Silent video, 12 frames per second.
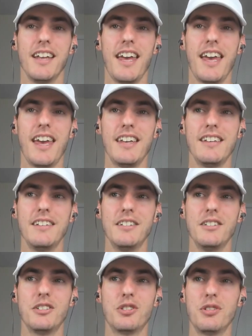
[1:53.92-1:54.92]
A
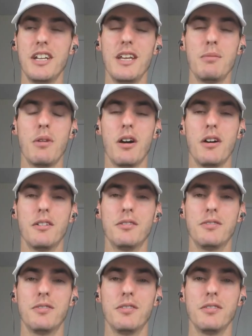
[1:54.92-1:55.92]
dream
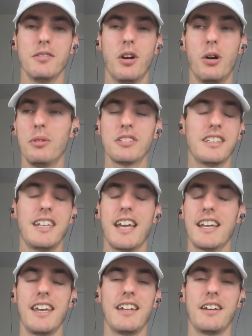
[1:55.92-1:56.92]
of almost a
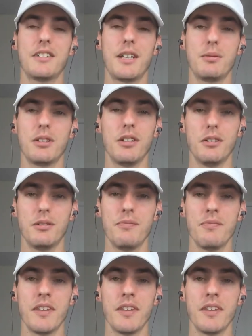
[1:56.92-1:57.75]
decade I was able to do.